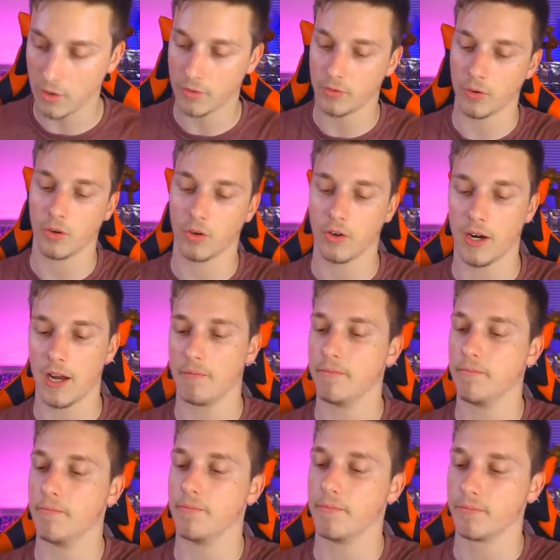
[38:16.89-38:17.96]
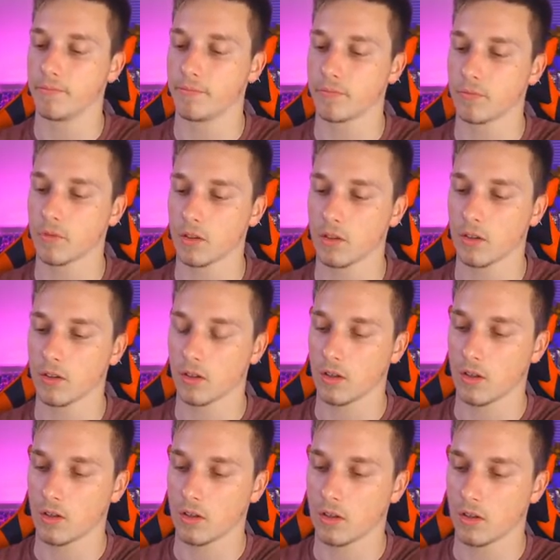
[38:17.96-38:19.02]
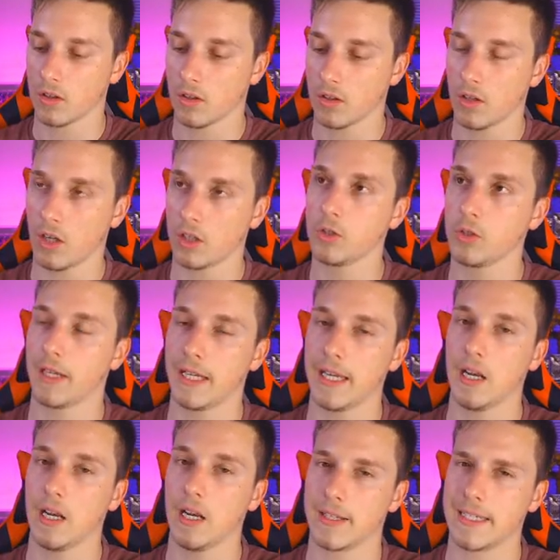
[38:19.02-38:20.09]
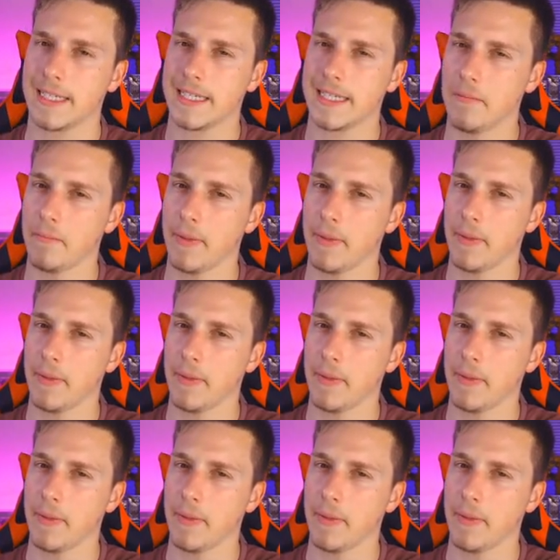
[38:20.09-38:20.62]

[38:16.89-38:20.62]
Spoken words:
for I'll do a kilo for £10.